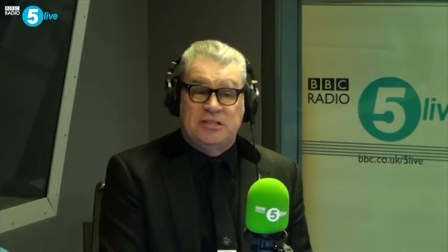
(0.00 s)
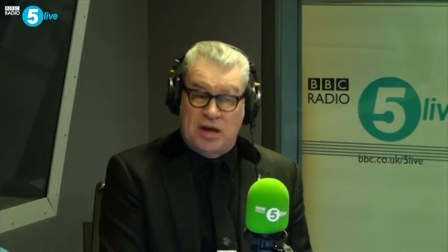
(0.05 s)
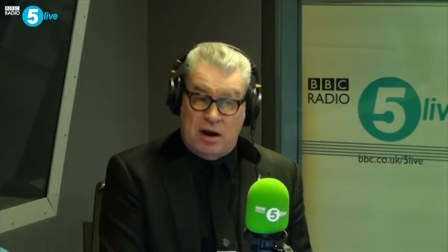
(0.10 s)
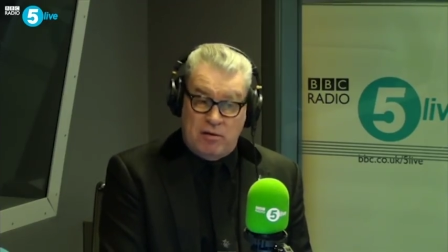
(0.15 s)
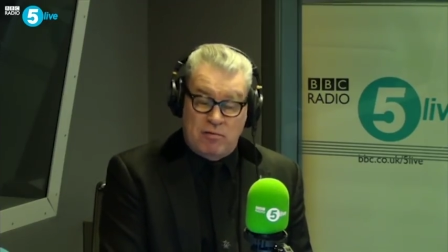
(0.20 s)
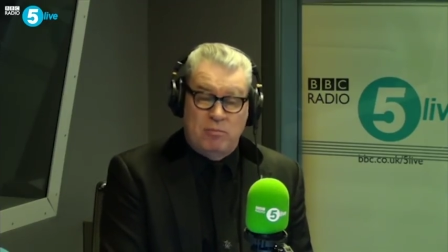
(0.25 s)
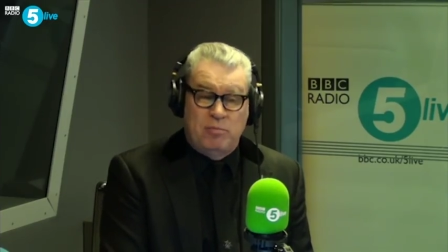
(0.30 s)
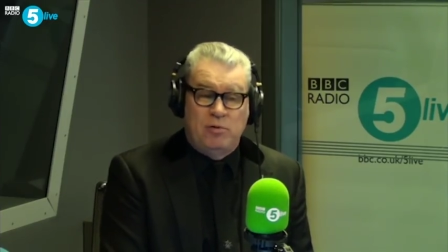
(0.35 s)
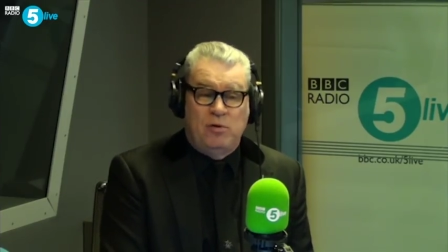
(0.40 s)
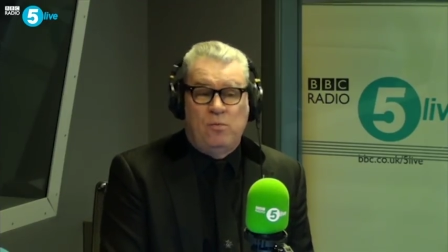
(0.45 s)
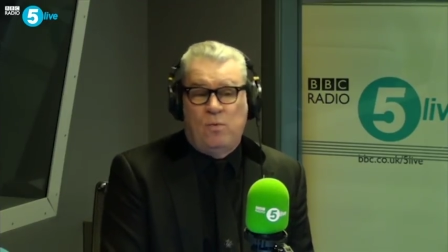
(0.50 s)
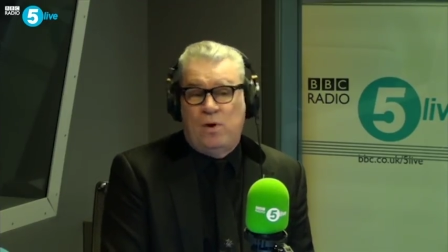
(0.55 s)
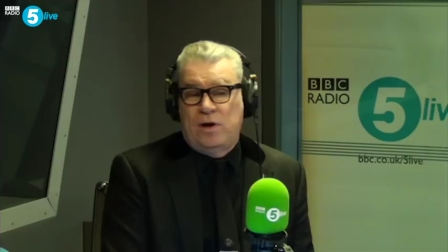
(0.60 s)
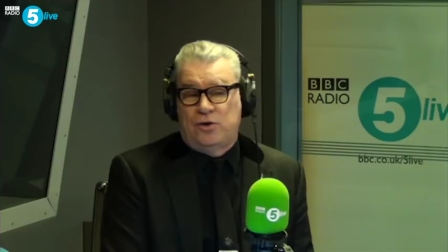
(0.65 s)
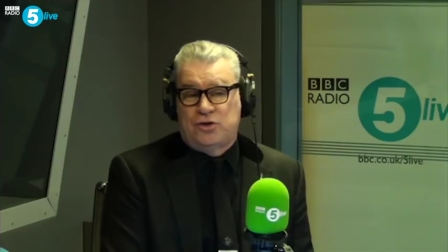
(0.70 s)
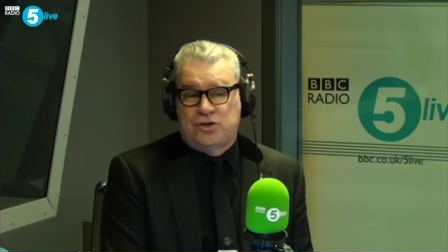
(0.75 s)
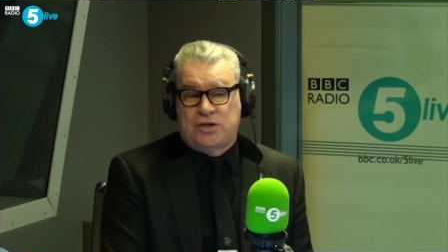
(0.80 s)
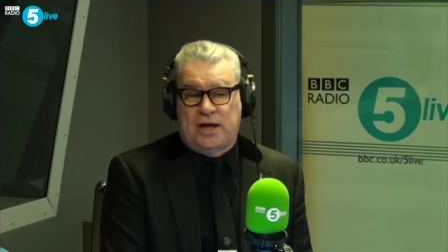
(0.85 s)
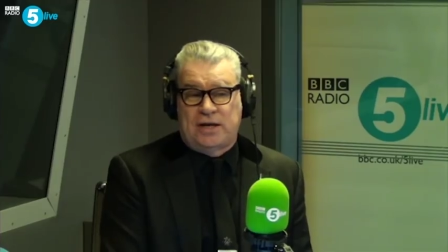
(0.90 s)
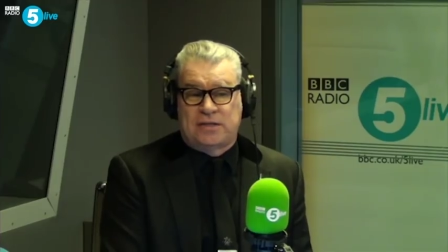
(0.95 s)
terrible
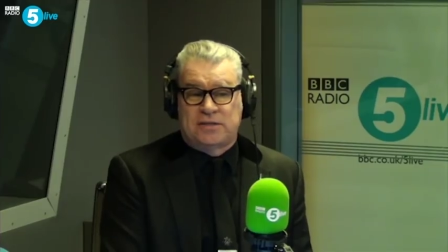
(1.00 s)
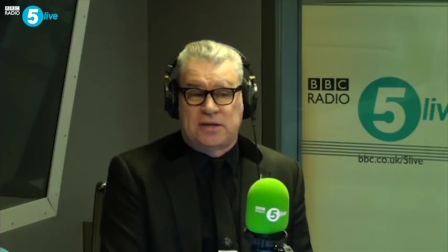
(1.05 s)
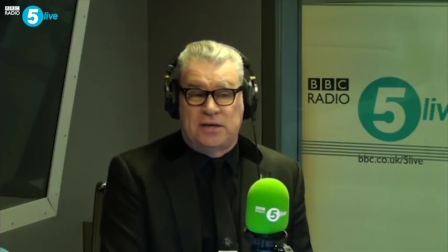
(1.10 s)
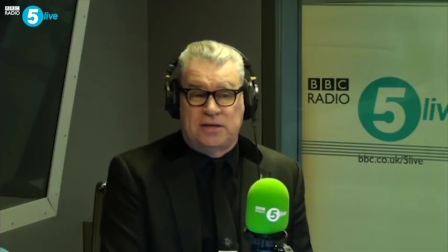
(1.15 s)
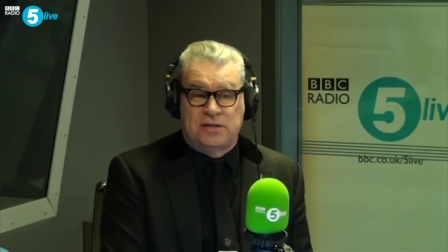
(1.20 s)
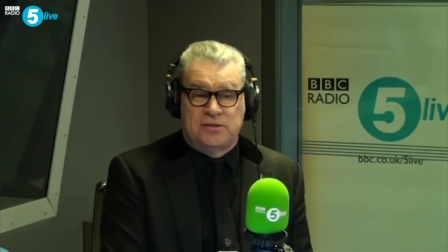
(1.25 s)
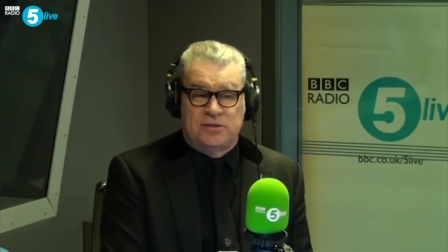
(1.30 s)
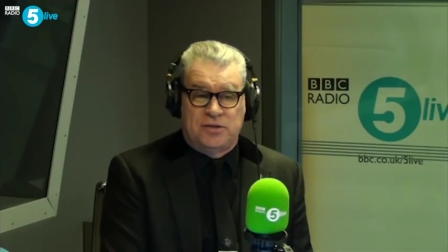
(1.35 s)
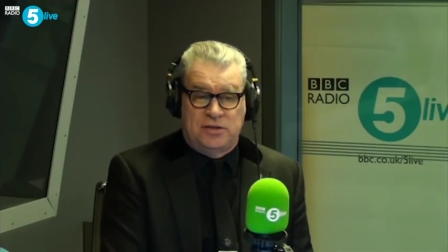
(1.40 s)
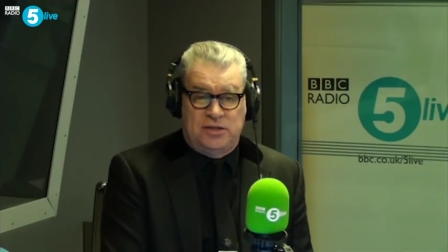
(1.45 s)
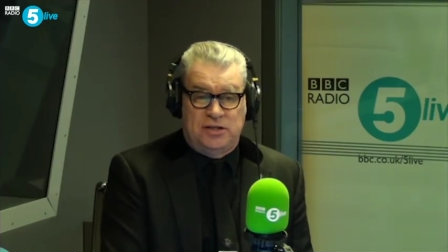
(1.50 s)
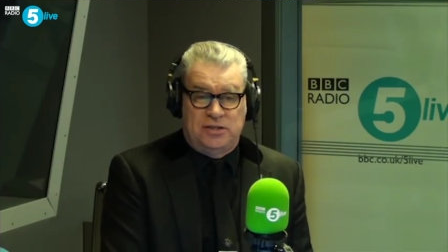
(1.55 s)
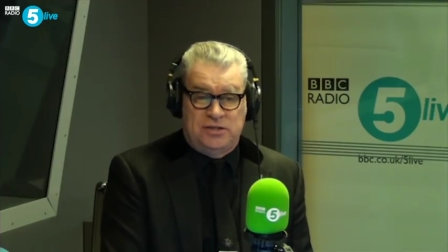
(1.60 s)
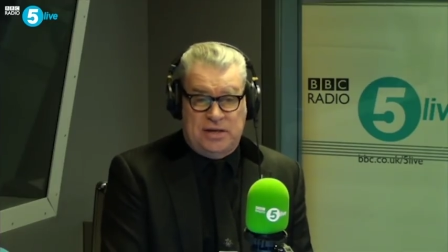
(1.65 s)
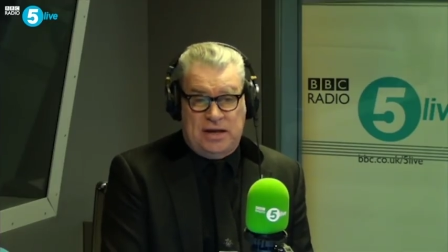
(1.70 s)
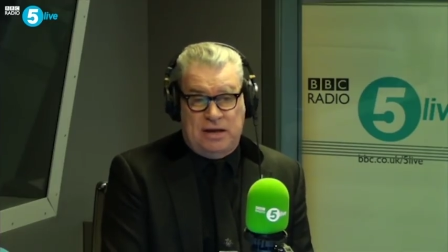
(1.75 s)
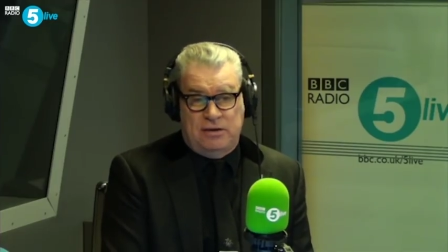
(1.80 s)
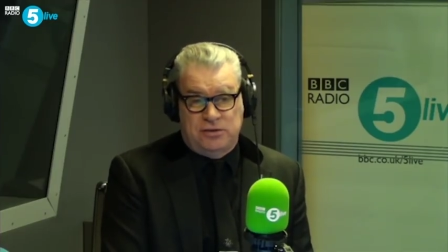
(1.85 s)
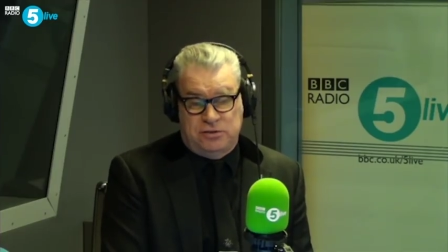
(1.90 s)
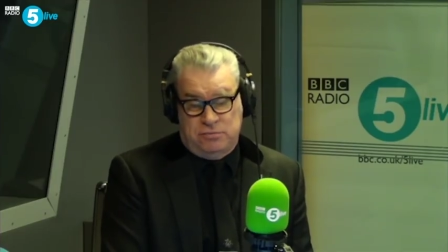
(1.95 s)
Welsh accent that he's
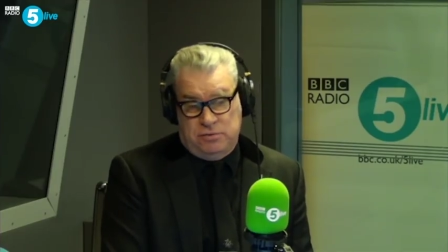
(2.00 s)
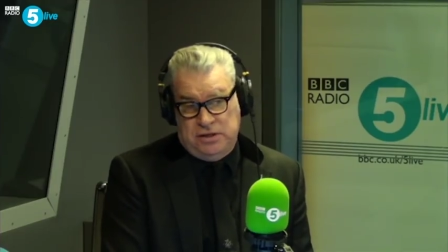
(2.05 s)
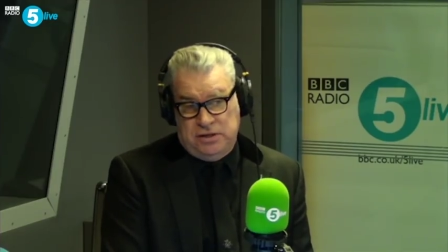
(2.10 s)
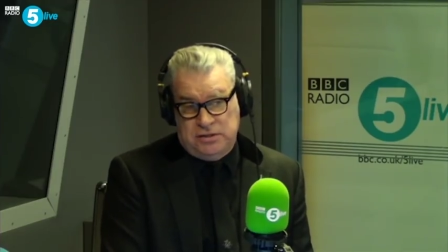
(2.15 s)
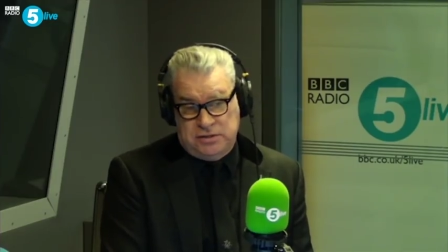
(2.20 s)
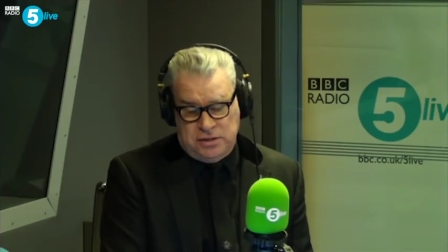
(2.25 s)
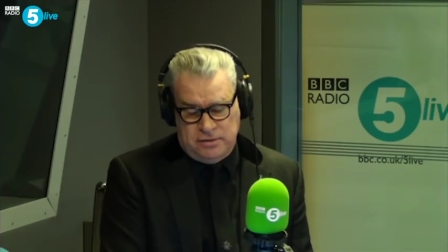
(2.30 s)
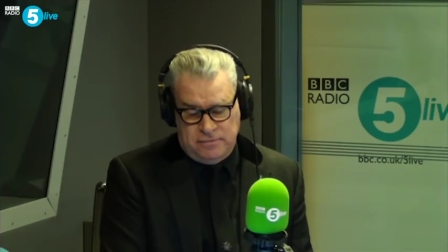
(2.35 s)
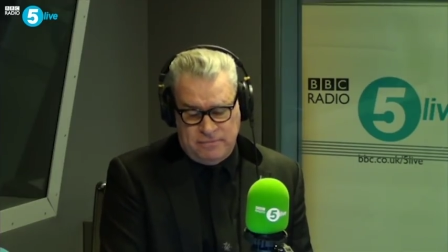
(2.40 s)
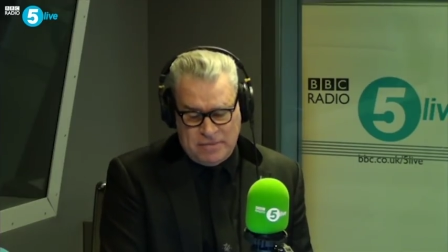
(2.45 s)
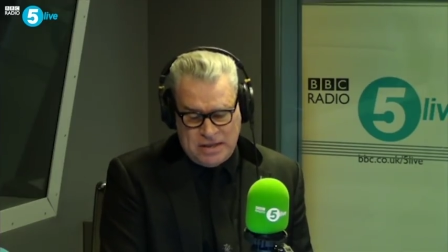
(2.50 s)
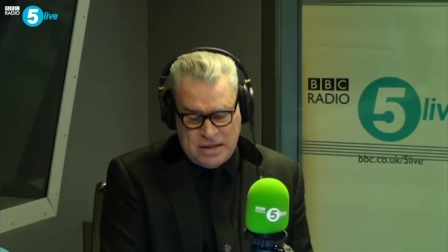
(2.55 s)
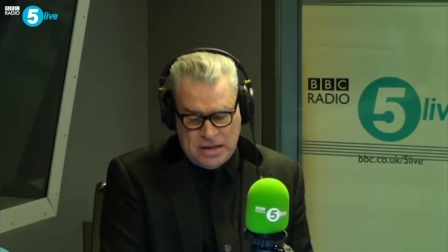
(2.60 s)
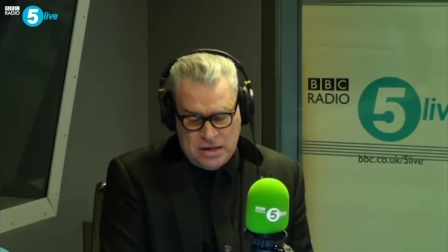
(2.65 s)
now doing it in.